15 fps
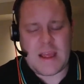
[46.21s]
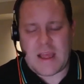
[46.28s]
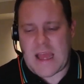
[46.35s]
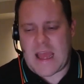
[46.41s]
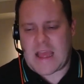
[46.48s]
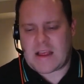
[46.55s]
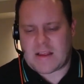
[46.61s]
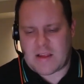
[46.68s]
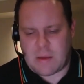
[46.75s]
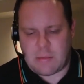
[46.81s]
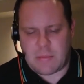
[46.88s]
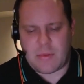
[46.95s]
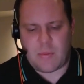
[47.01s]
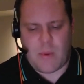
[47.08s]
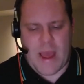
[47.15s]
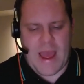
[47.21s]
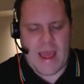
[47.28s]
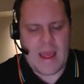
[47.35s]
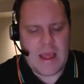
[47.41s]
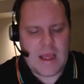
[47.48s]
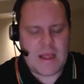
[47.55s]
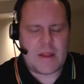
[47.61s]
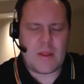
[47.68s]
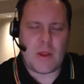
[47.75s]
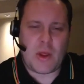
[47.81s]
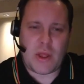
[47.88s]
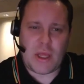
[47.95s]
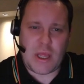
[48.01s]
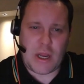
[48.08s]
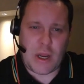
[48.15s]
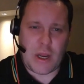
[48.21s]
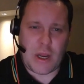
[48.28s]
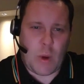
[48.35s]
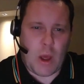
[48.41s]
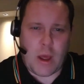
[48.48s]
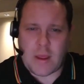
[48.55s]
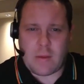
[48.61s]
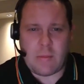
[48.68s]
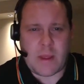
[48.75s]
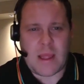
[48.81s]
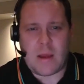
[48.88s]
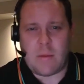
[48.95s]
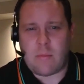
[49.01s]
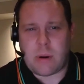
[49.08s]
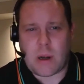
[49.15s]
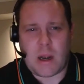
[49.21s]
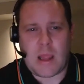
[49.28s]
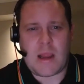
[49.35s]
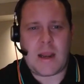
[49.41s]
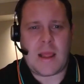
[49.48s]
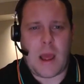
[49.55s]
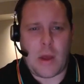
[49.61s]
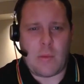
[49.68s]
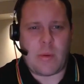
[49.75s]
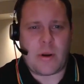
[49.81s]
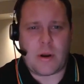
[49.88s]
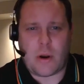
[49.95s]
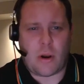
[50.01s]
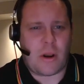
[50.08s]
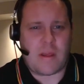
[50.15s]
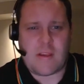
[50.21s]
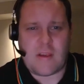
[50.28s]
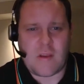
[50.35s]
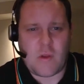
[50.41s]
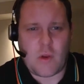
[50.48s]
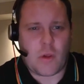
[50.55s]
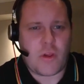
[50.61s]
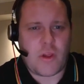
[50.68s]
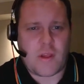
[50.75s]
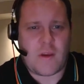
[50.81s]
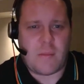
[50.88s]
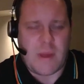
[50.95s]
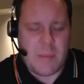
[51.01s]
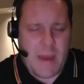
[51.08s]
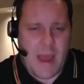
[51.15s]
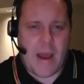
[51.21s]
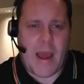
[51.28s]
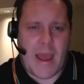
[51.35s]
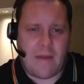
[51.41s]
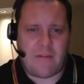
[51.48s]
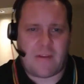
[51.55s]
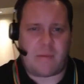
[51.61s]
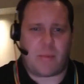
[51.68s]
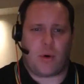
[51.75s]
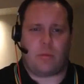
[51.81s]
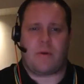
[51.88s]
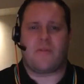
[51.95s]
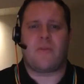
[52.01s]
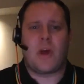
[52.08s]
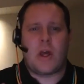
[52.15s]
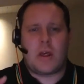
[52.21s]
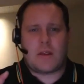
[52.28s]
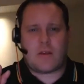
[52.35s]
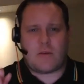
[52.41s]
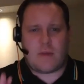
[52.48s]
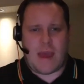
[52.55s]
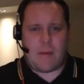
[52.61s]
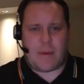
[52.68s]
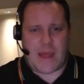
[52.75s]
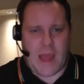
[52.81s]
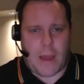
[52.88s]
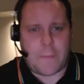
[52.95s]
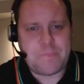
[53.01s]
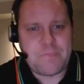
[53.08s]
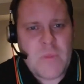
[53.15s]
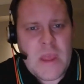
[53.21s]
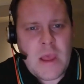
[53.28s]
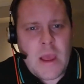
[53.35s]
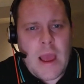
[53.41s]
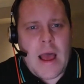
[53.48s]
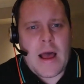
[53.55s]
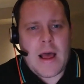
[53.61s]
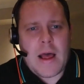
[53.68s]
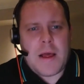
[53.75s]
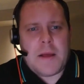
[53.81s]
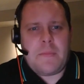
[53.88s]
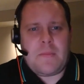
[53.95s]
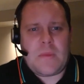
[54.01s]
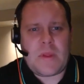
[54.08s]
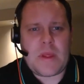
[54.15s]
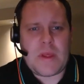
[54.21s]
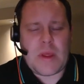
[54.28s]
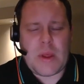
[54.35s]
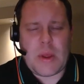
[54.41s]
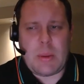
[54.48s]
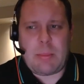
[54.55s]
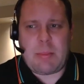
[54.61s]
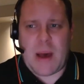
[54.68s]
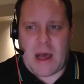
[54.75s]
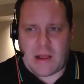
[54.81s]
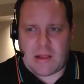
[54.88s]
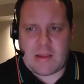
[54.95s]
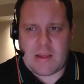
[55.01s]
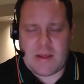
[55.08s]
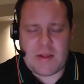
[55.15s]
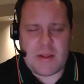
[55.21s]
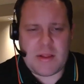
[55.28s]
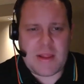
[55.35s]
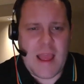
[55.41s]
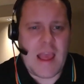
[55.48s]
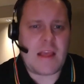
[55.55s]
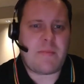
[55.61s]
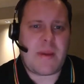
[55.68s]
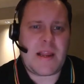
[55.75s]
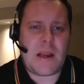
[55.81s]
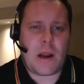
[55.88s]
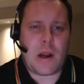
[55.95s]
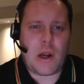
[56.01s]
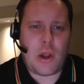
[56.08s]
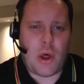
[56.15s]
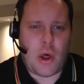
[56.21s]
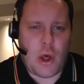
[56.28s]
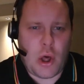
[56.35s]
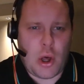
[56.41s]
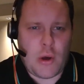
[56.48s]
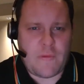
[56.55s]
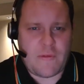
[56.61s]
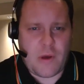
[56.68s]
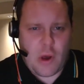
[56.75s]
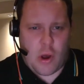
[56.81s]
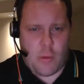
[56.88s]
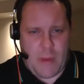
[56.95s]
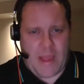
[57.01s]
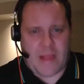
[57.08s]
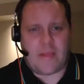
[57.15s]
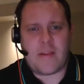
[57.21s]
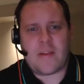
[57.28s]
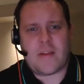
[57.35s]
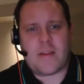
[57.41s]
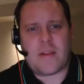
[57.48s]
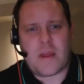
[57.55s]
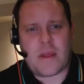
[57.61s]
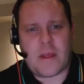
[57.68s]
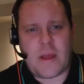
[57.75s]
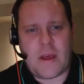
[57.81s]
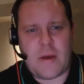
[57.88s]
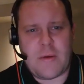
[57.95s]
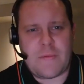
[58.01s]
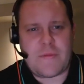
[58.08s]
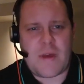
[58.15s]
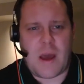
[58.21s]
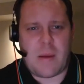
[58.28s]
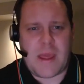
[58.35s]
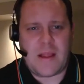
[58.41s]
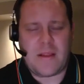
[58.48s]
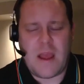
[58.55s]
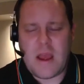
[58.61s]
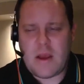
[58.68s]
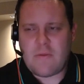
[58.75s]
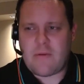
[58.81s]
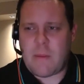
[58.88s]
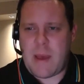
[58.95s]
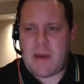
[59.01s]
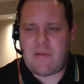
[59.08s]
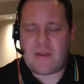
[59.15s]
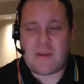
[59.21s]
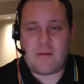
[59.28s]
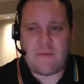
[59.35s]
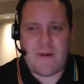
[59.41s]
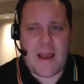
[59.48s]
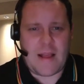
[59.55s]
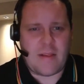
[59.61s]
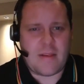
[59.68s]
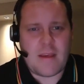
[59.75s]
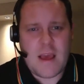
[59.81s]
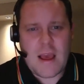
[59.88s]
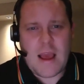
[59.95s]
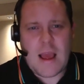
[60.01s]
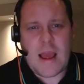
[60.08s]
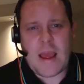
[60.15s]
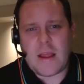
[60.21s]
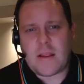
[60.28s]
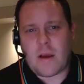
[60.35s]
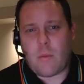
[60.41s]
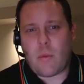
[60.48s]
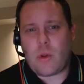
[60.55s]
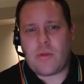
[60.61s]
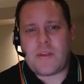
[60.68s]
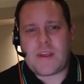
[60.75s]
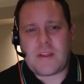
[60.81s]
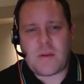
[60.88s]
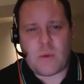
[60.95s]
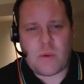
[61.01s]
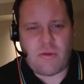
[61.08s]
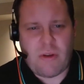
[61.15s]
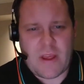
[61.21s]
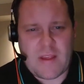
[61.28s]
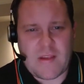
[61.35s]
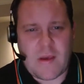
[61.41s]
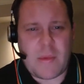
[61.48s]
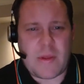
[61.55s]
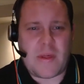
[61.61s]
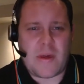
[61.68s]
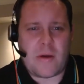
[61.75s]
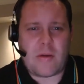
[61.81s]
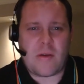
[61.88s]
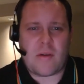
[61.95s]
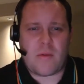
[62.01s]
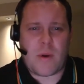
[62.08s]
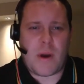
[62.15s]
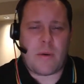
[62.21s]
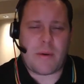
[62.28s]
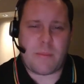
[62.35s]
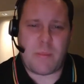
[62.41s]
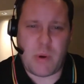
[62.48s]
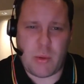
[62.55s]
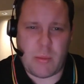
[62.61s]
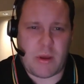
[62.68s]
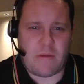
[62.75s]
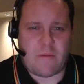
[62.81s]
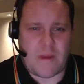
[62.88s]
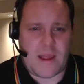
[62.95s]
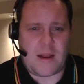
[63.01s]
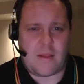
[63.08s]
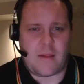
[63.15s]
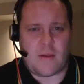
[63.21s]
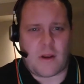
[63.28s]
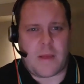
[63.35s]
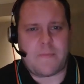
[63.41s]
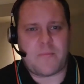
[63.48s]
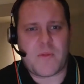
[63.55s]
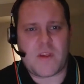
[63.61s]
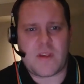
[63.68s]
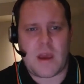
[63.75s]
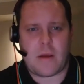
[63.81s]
it's somewhere that I can be completely open and honest. It's not just going to be about AFC Bournemouth. So there we go. Um, but there's been a lot of comments that have come in from Everton fans, and I wanted to address some of those as well and put my feelings on it. So